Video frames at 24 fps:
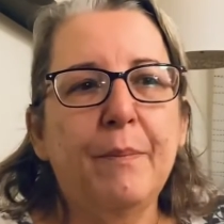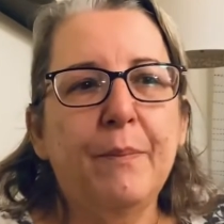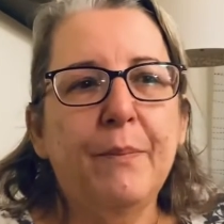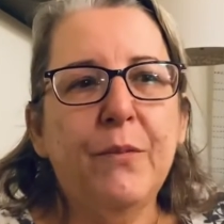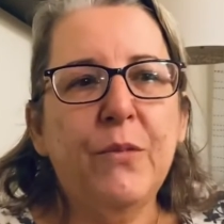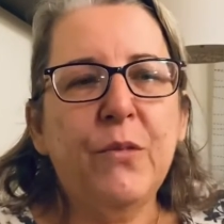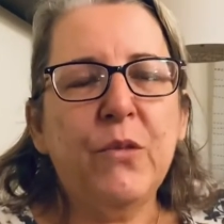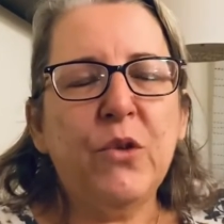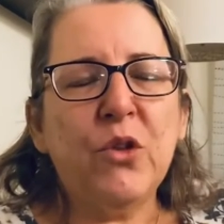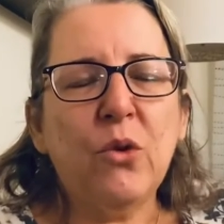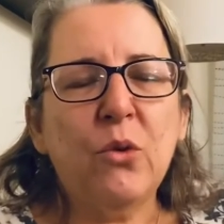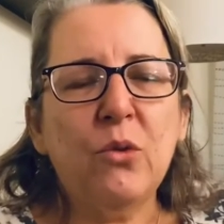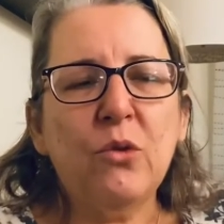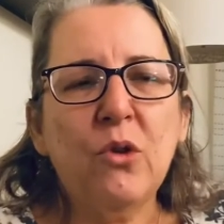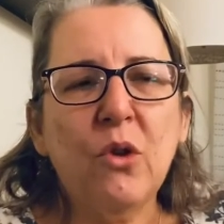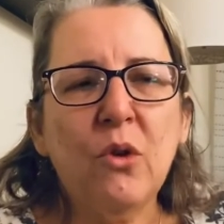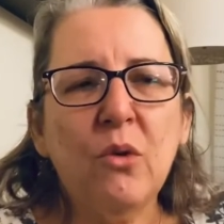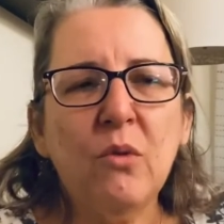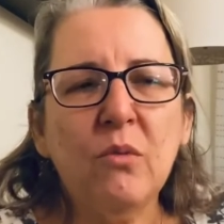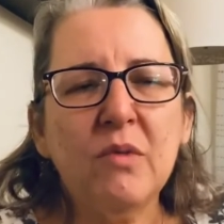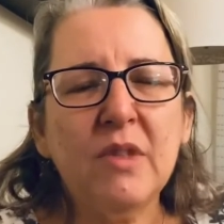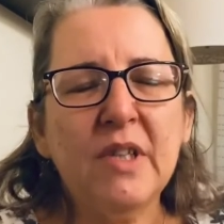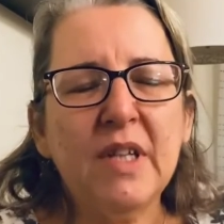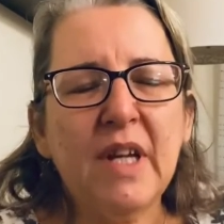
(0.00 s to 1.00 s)
So
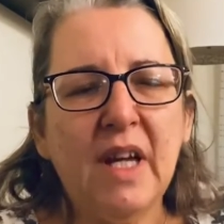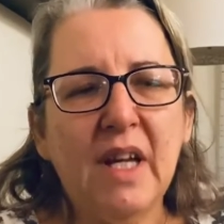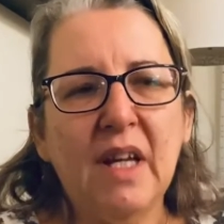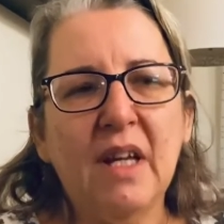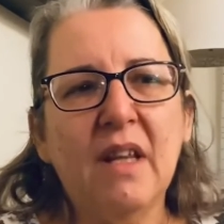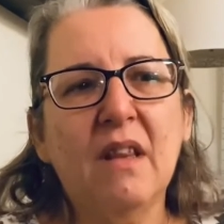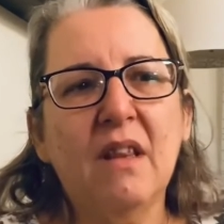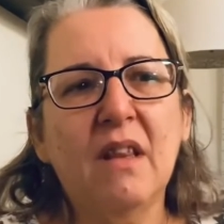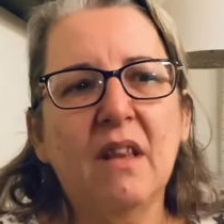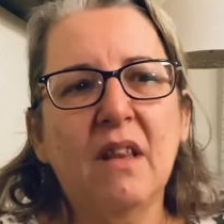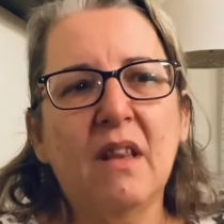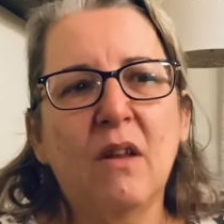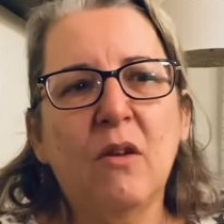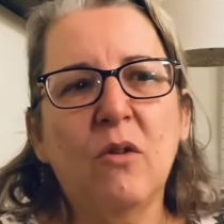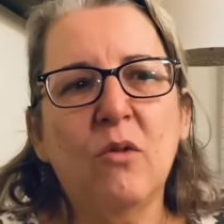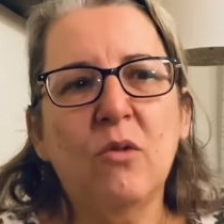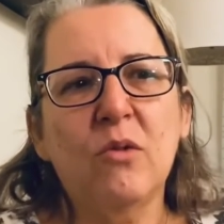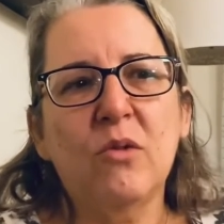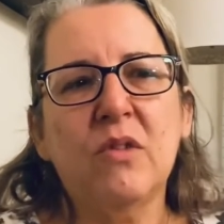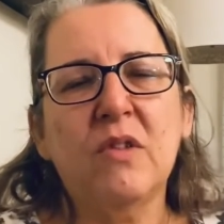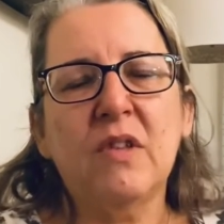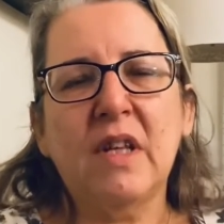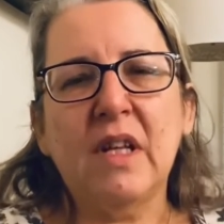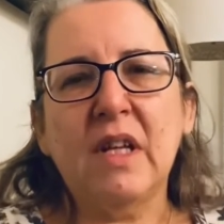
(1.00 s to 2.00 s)
don't take
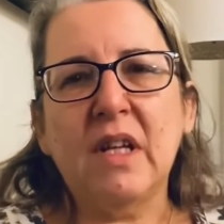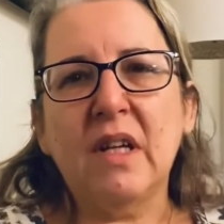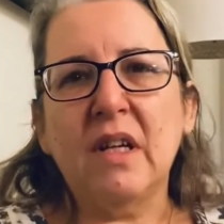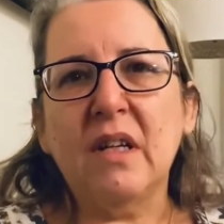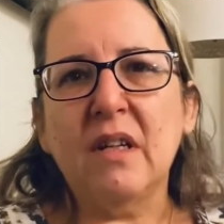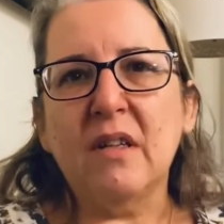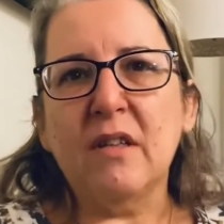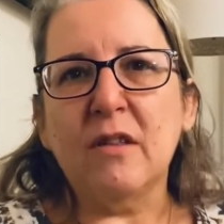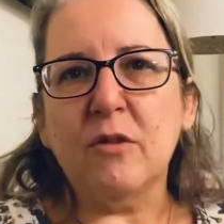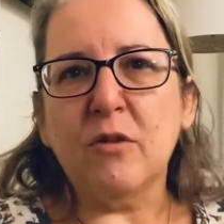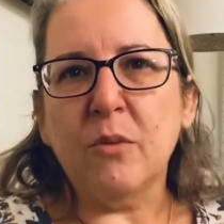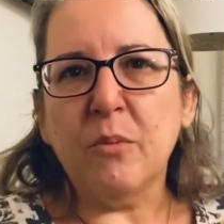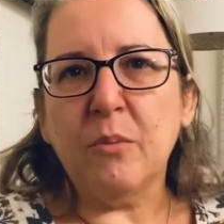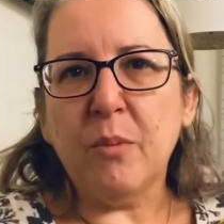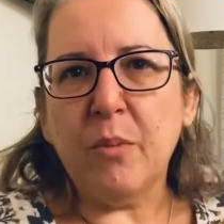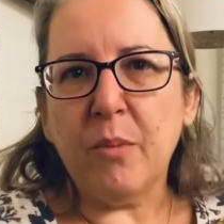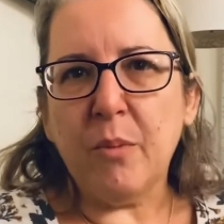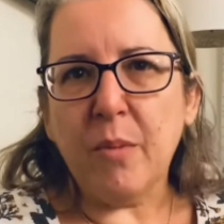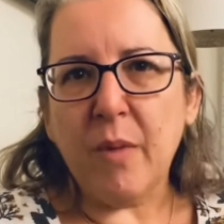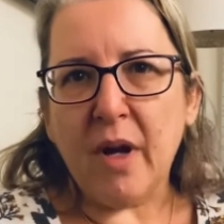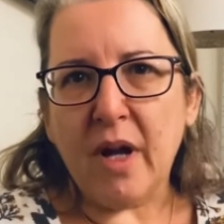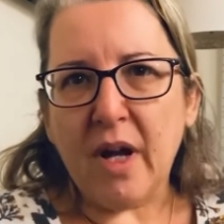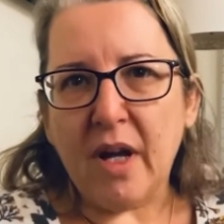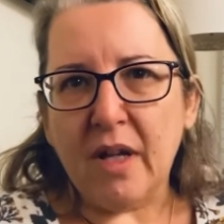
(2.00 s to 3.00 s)
those things
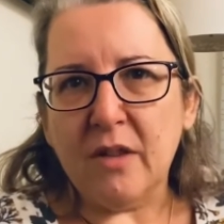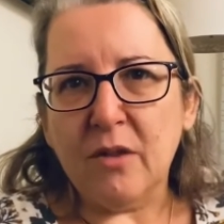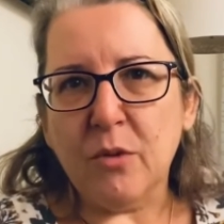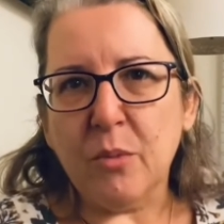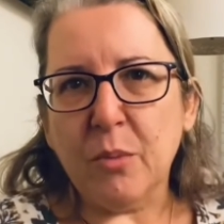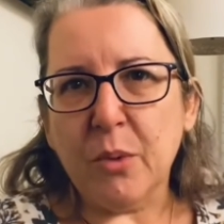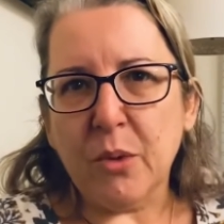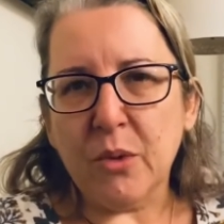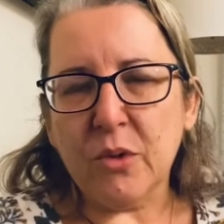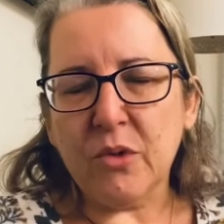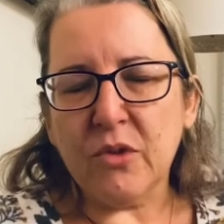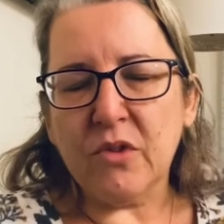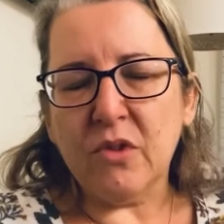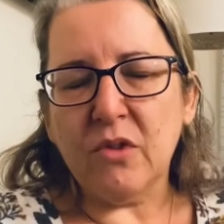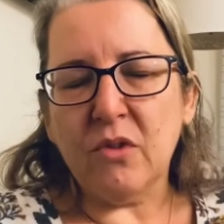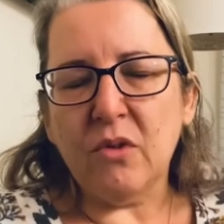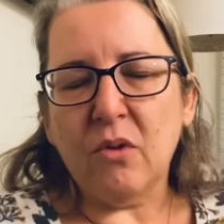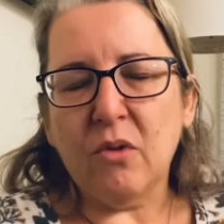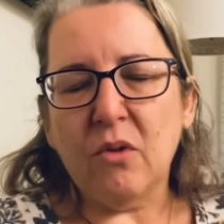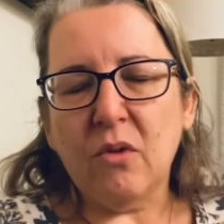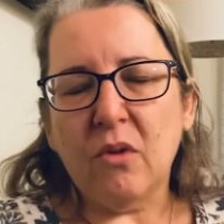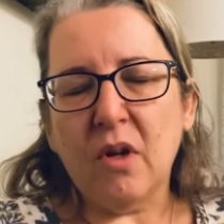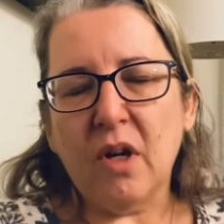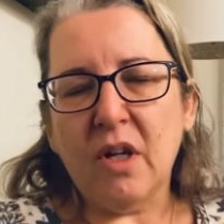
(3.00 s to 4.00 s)
as a
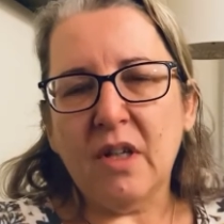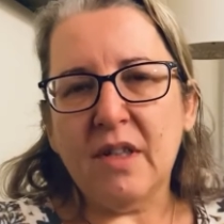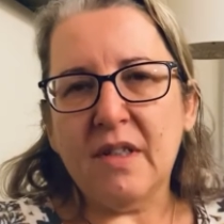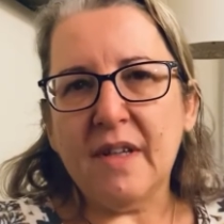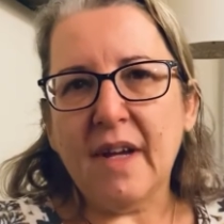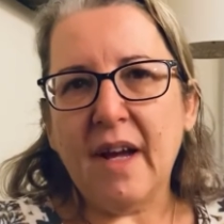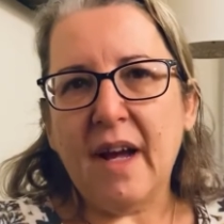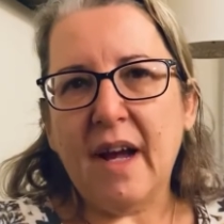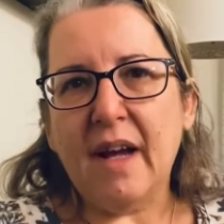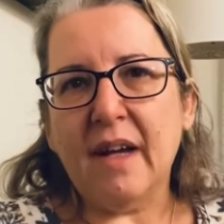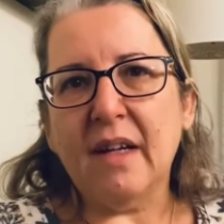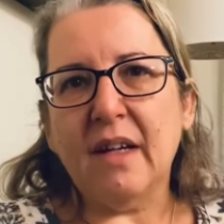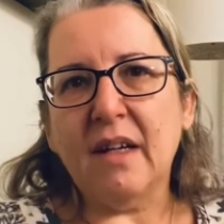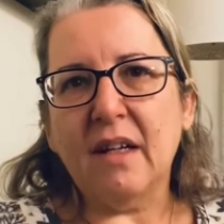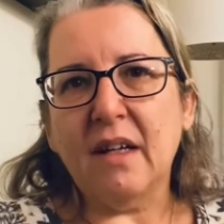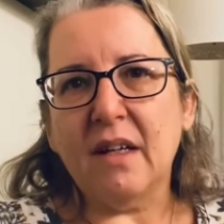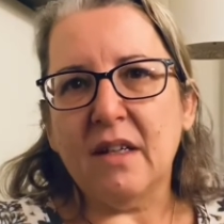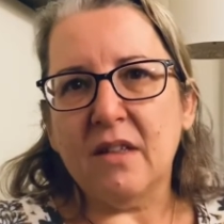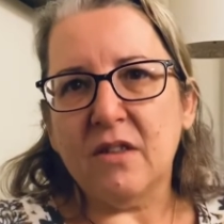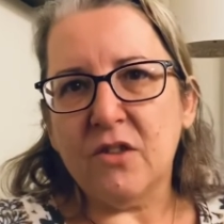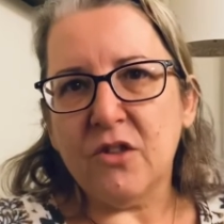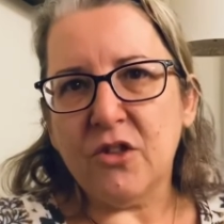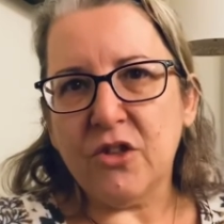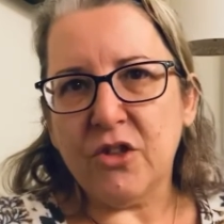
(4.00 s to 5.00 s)
personal attack
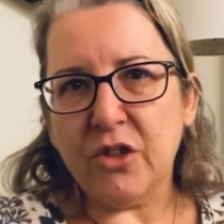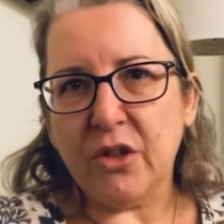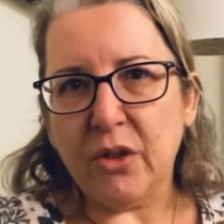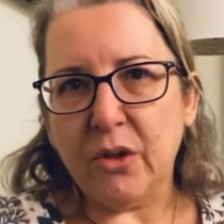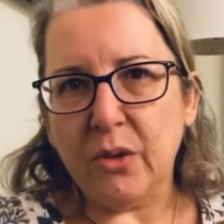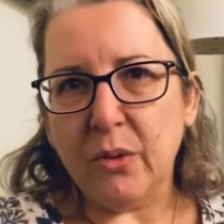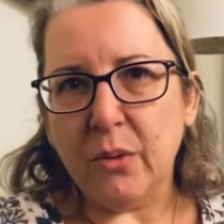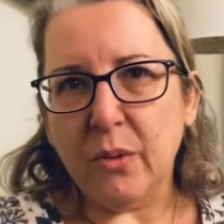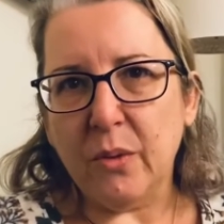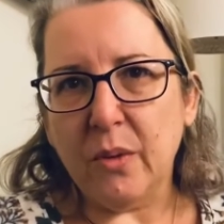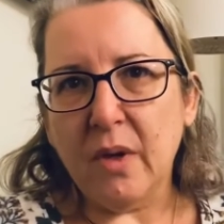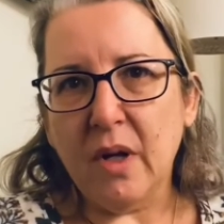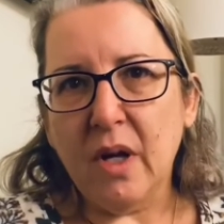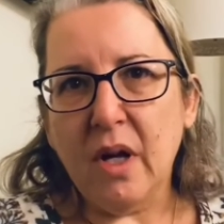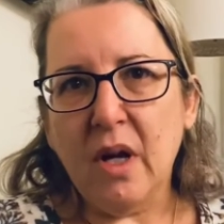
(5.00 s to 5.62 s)
against you.